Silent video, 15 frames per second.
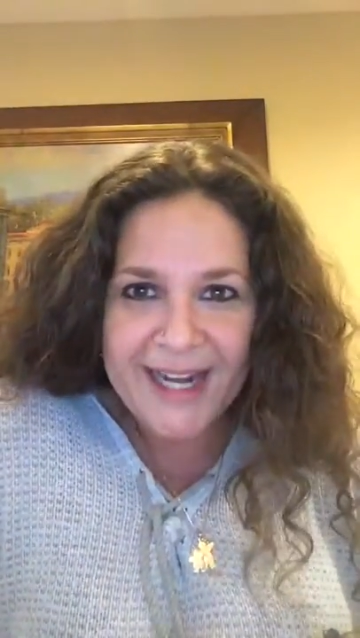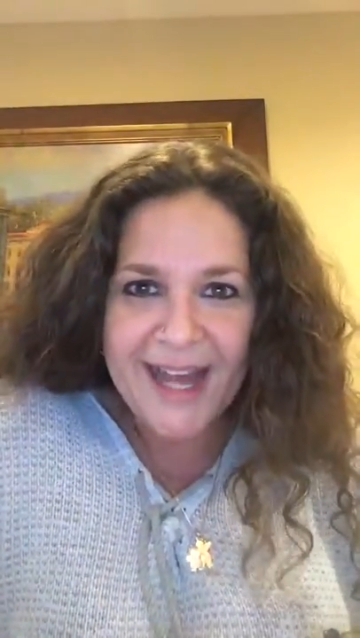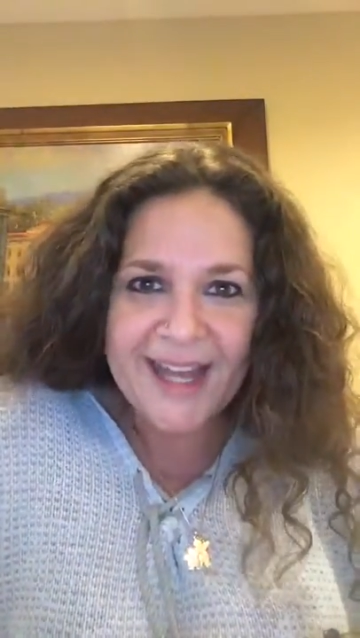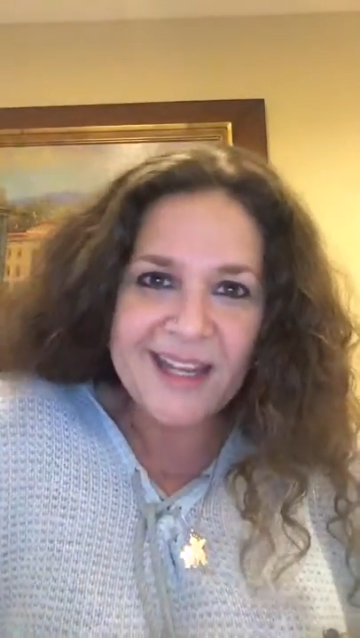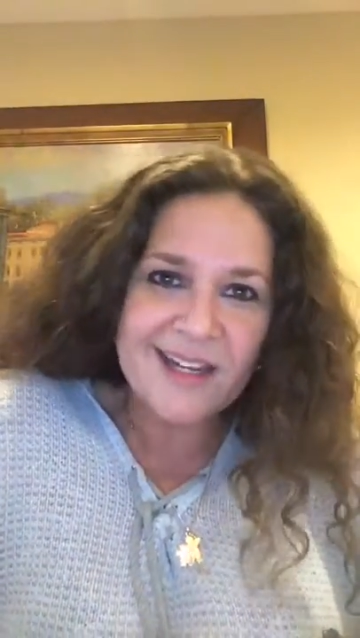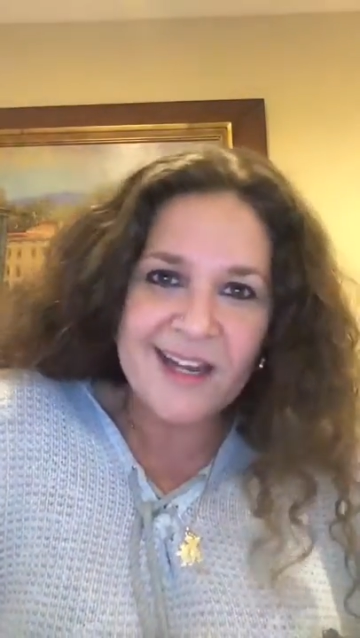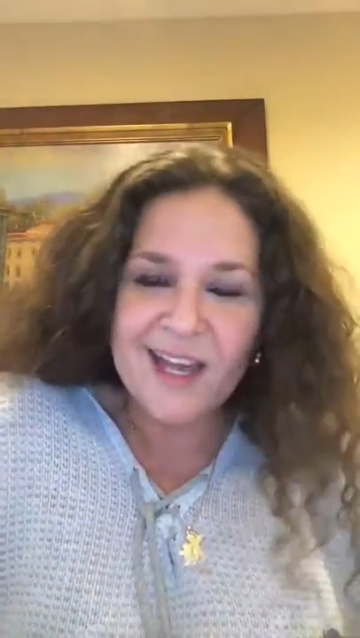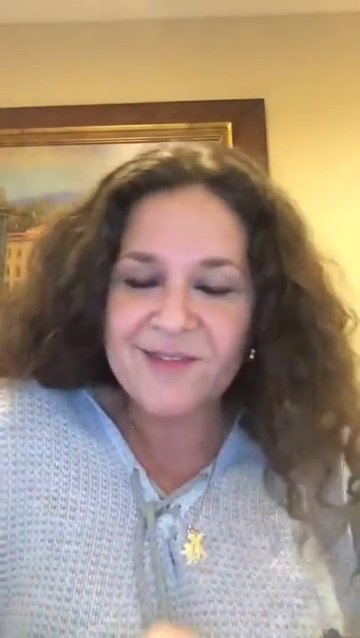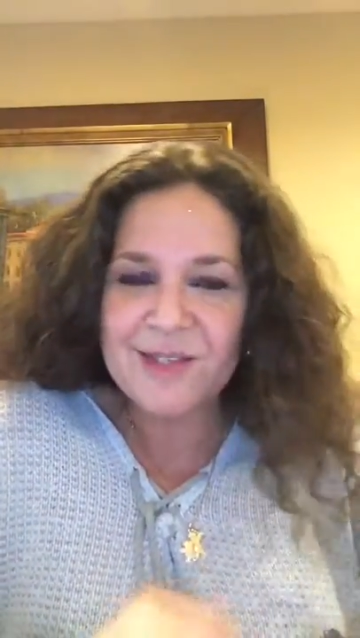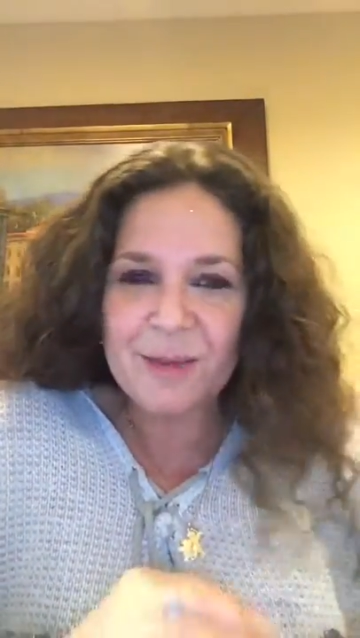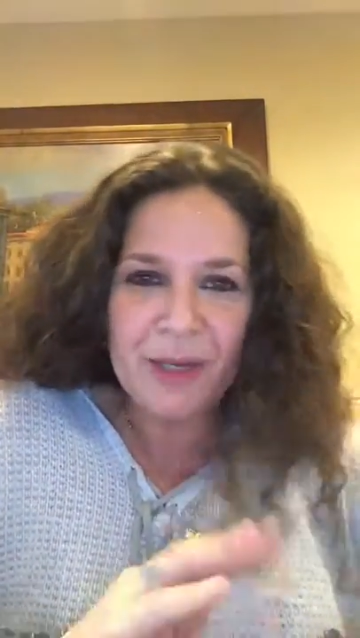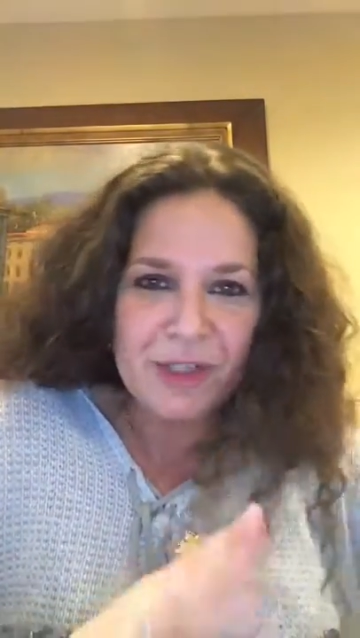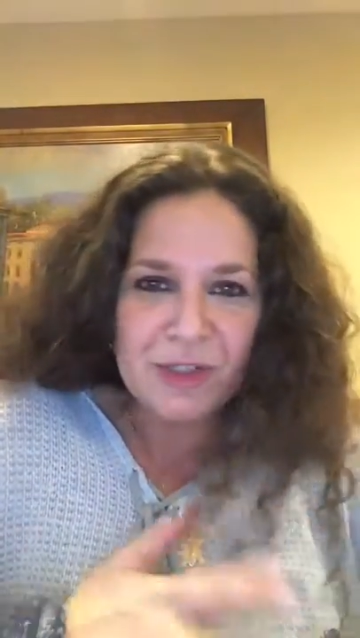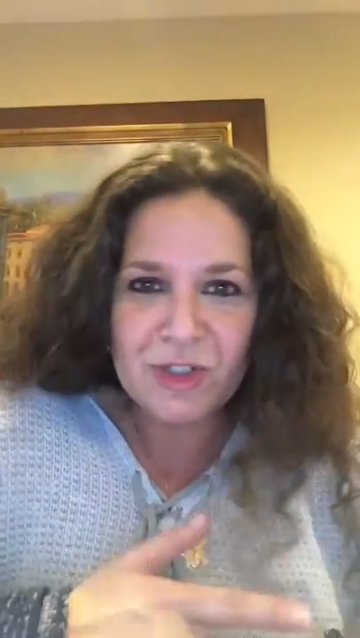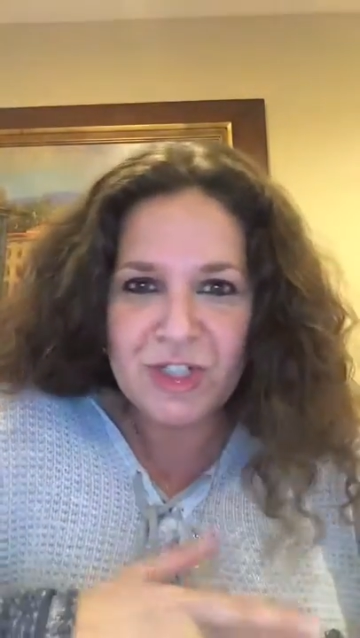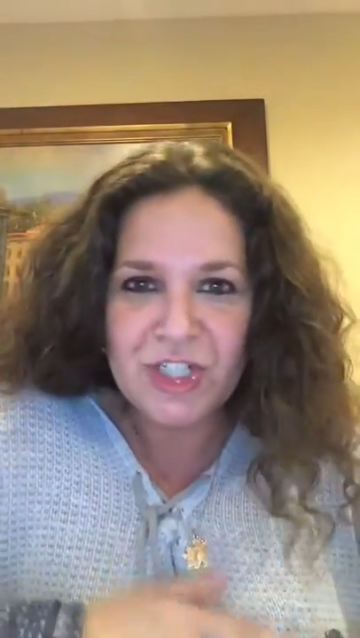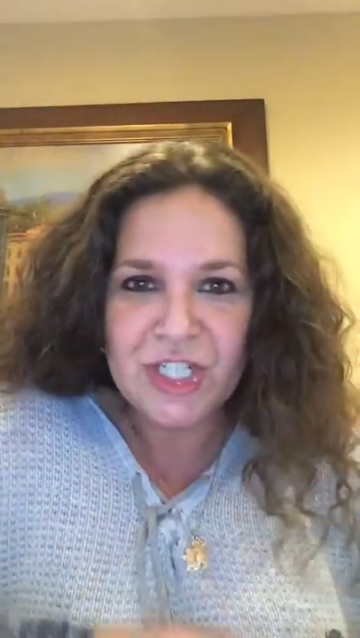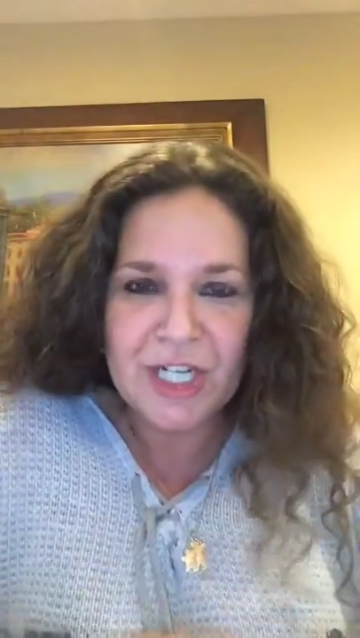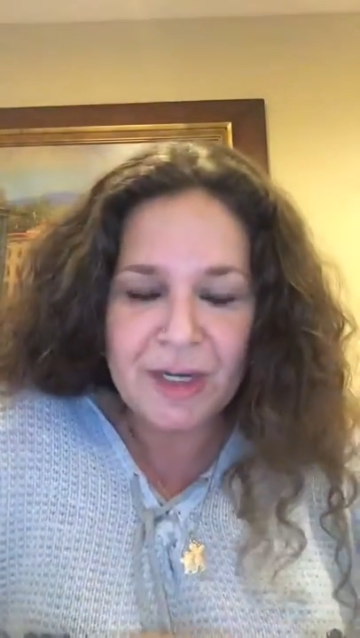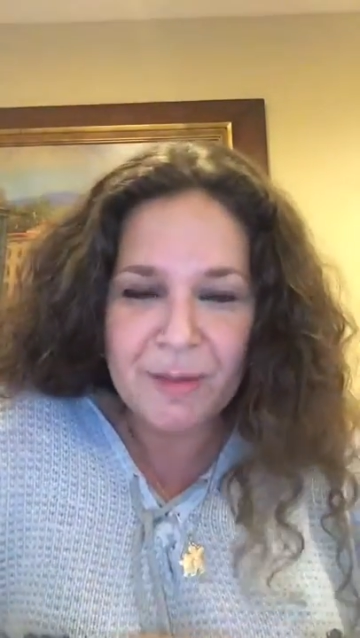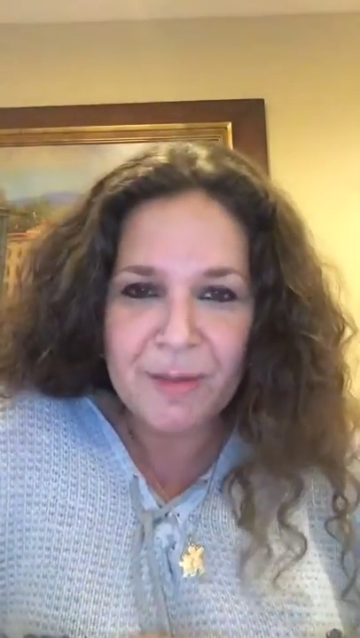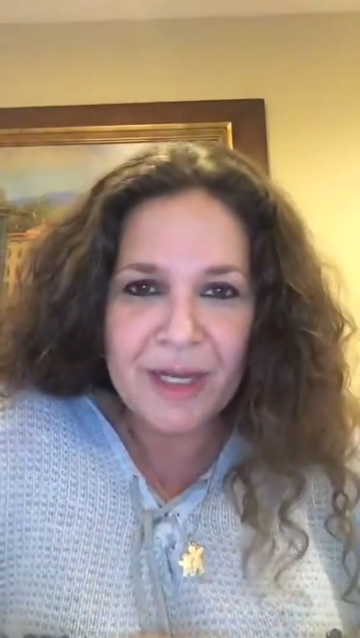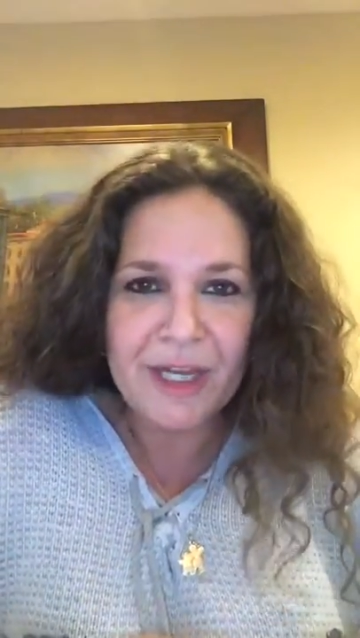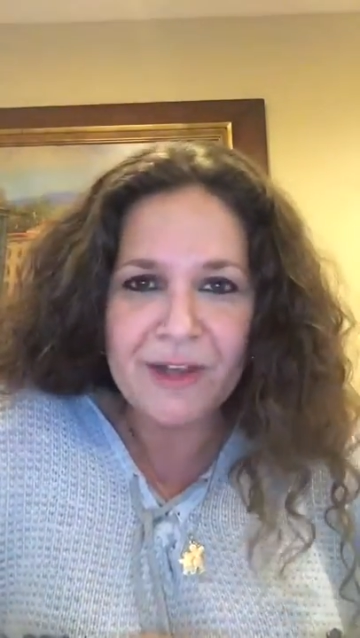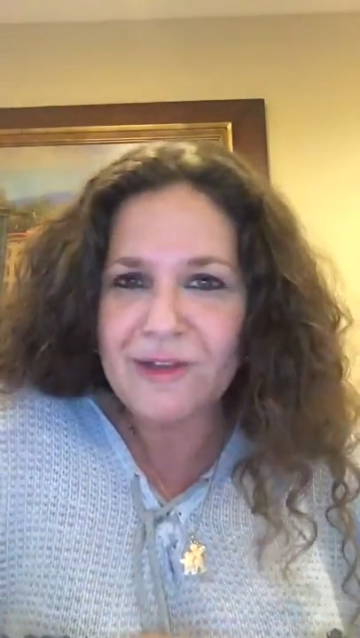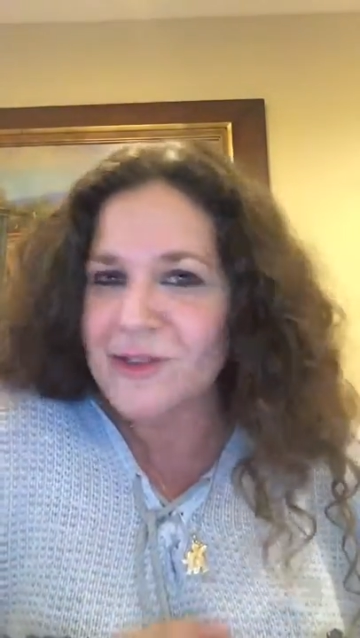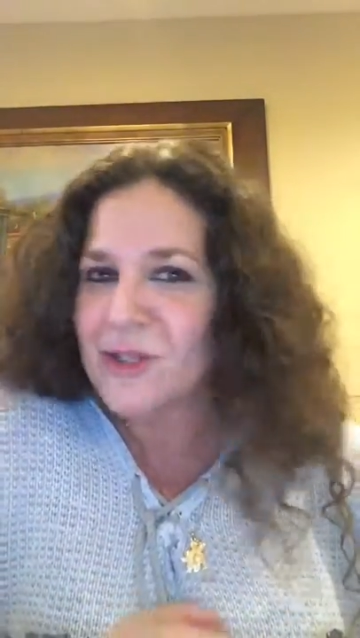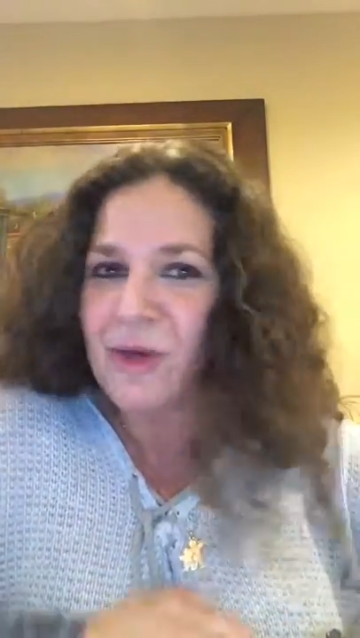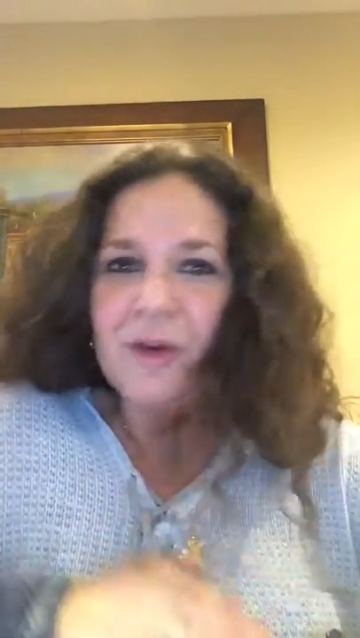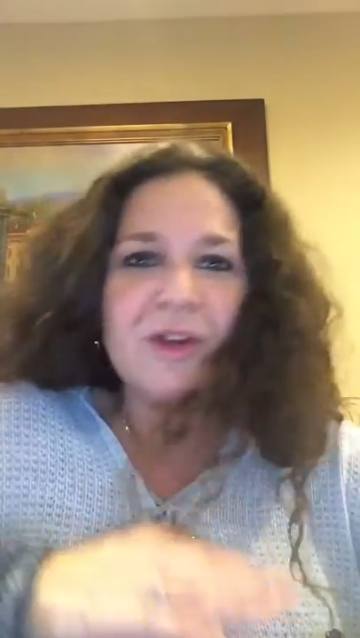I can have some extra cheat
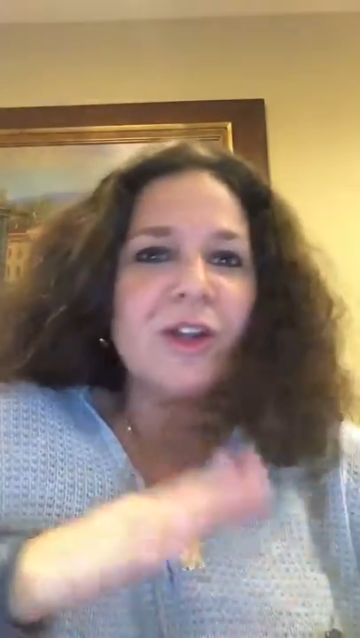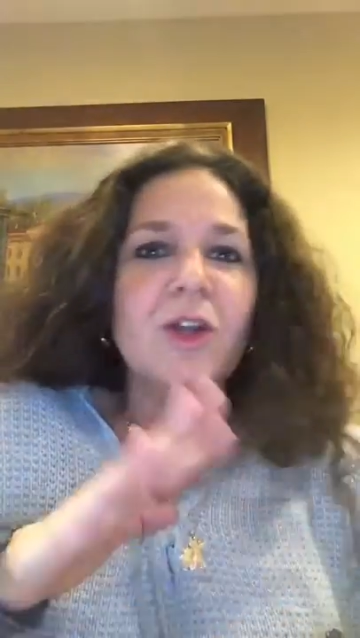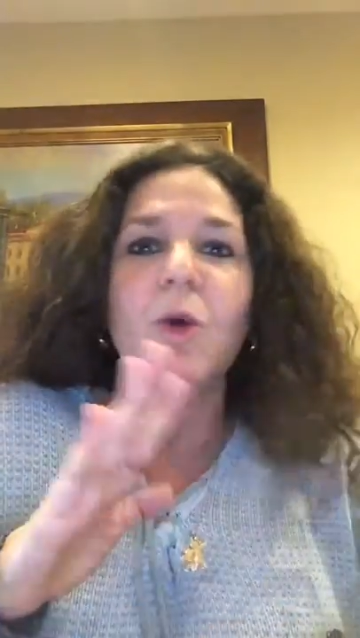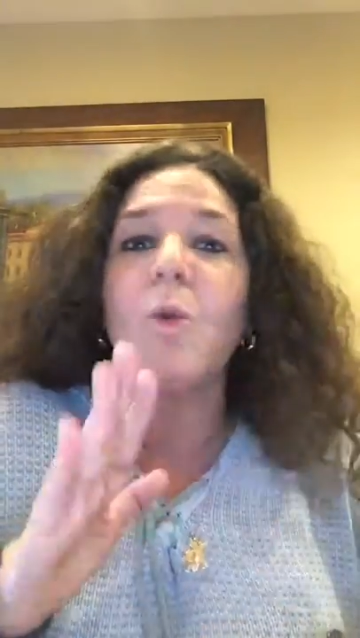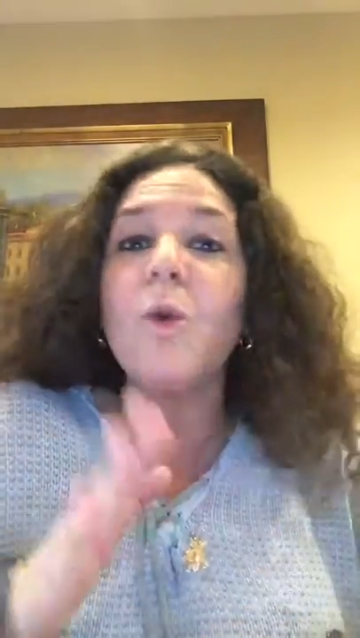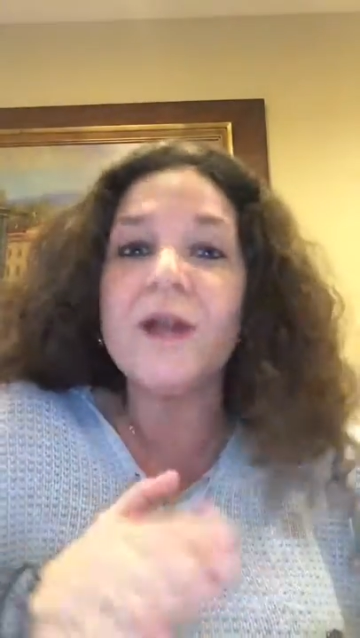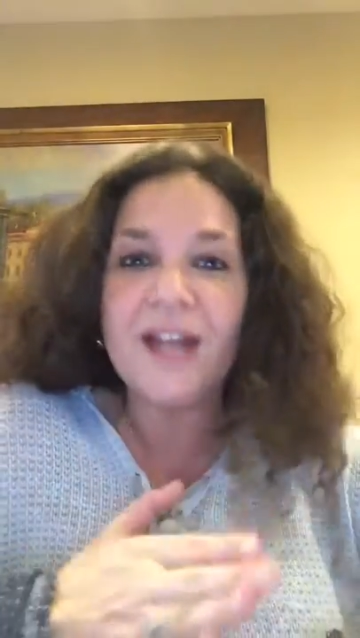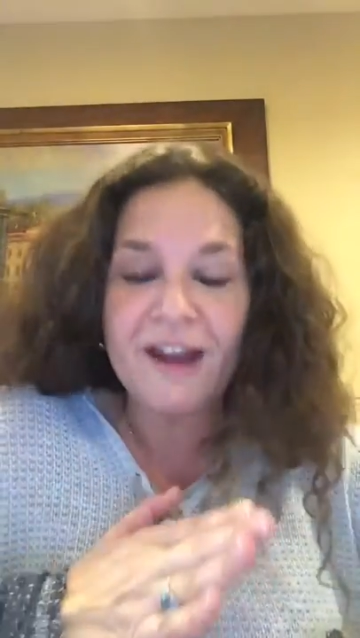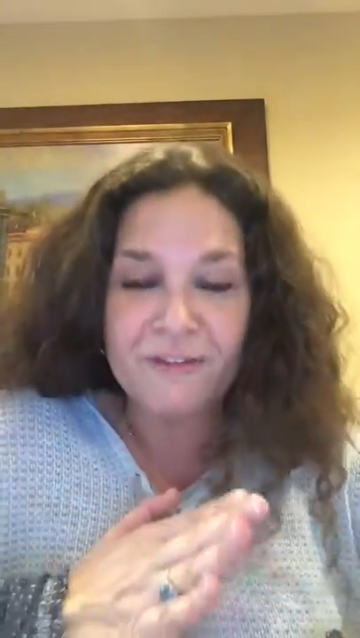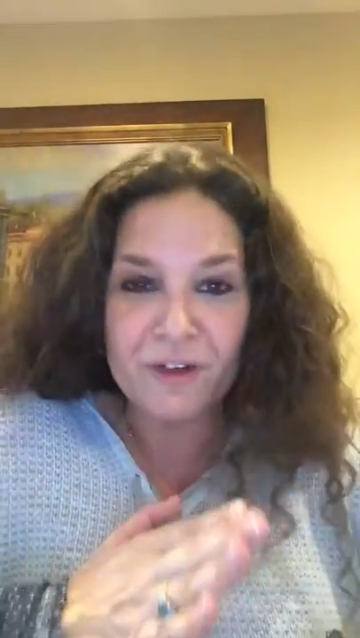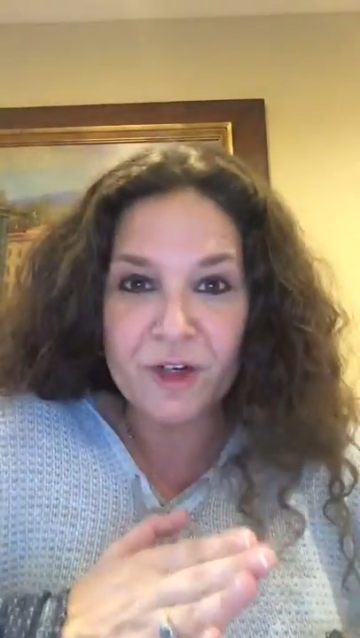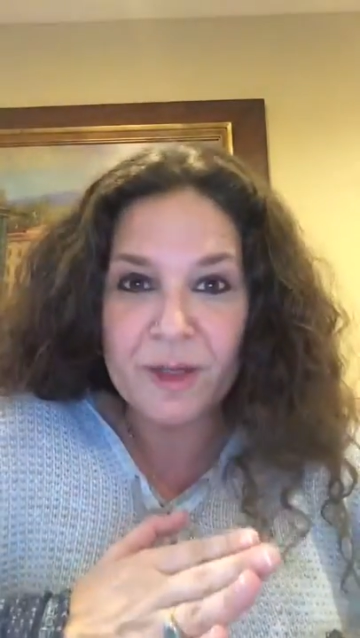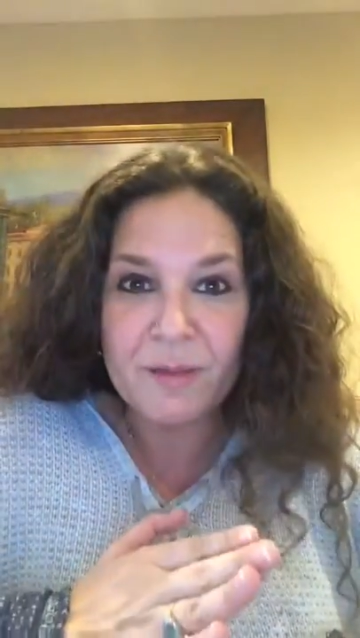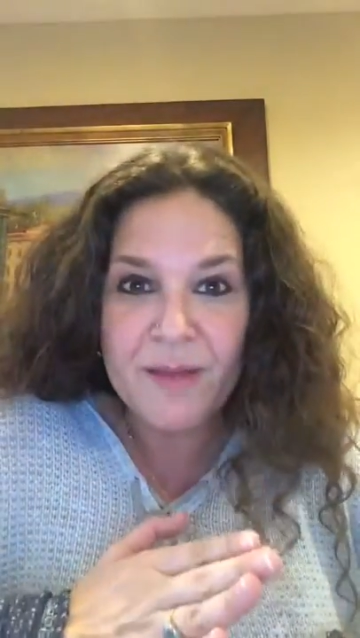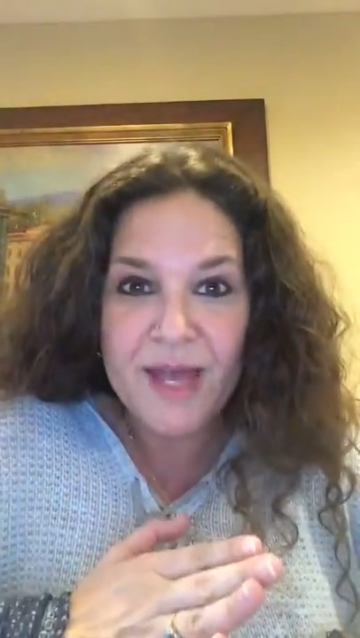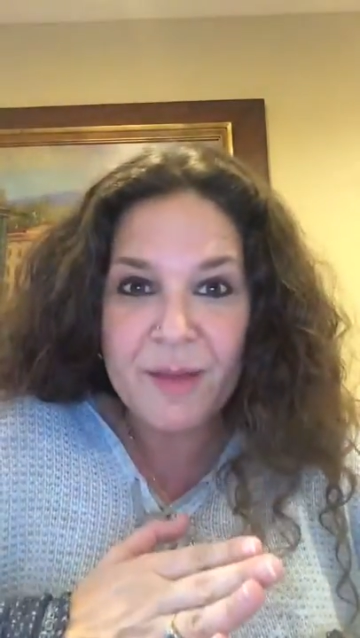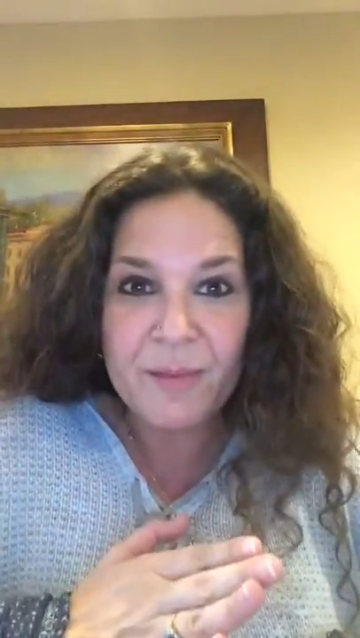meals, or, whatever it may